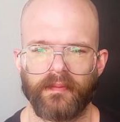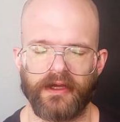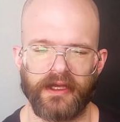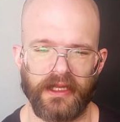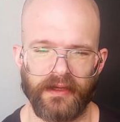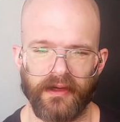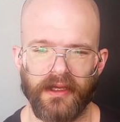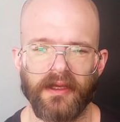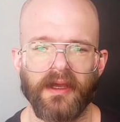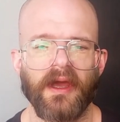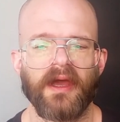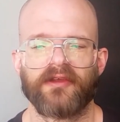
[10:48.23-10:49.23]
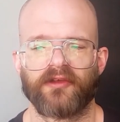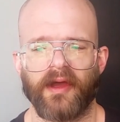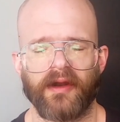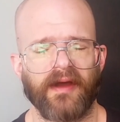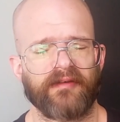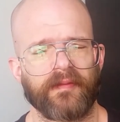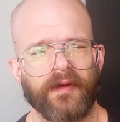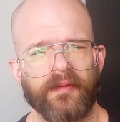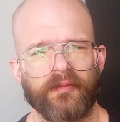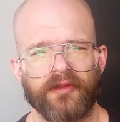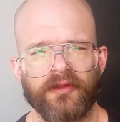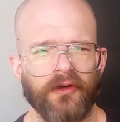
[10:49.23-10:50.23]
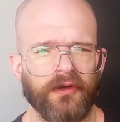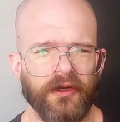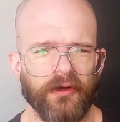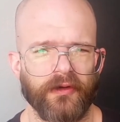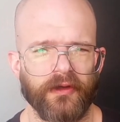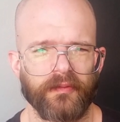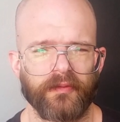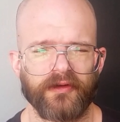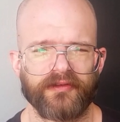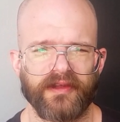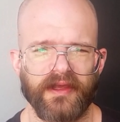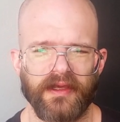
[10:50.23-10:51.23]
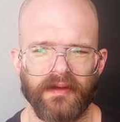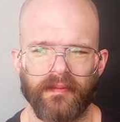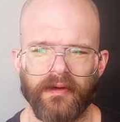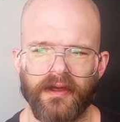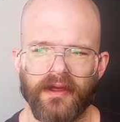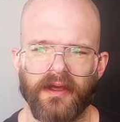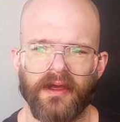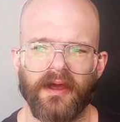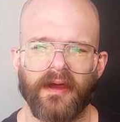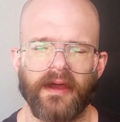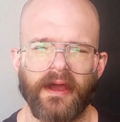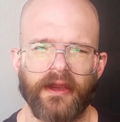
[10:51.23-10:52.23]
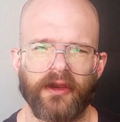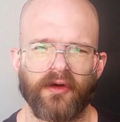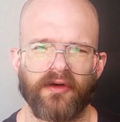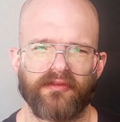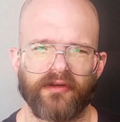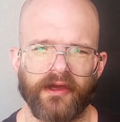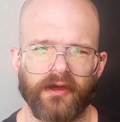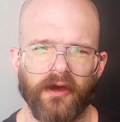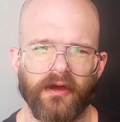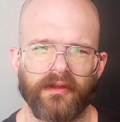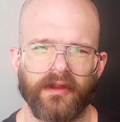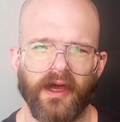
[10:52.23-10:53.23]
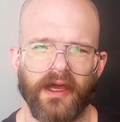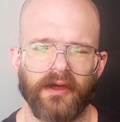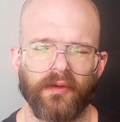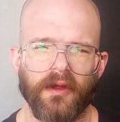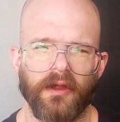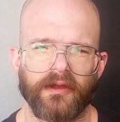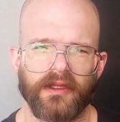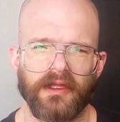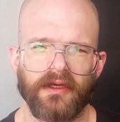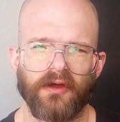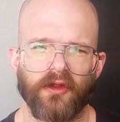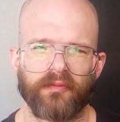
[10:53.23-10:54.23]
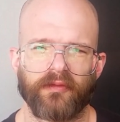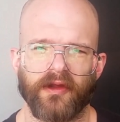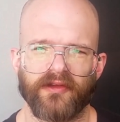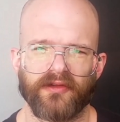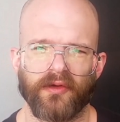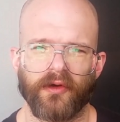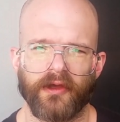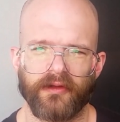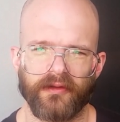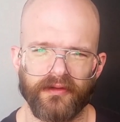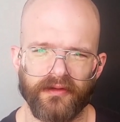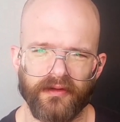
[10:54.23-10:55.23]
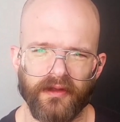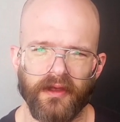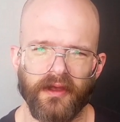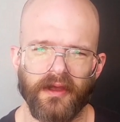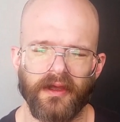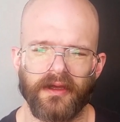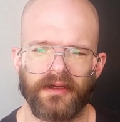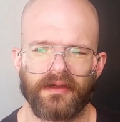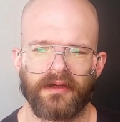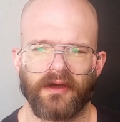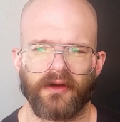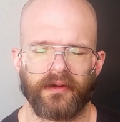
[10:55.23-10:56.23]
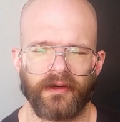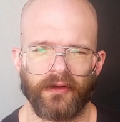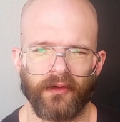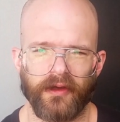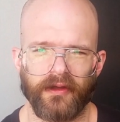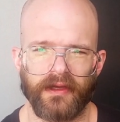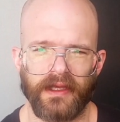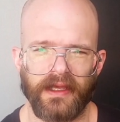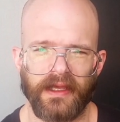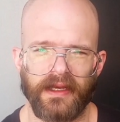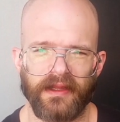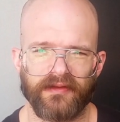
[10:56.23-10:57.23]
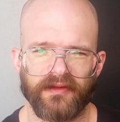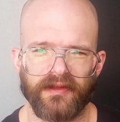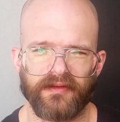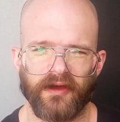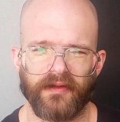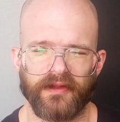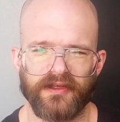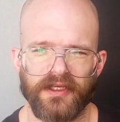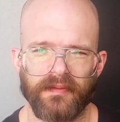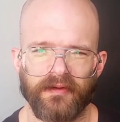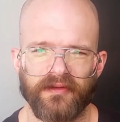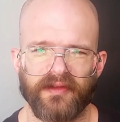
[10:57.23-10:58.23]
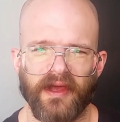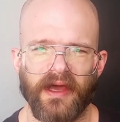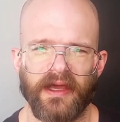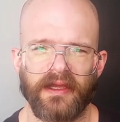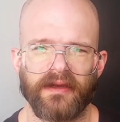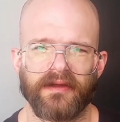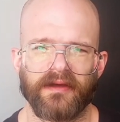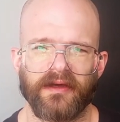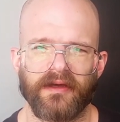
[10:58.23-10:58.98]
But anyway, so I don't have a problem with coconut oil per se, but I know of like all the high quality cold pressed oils, coconut oil again is on the cheaper side.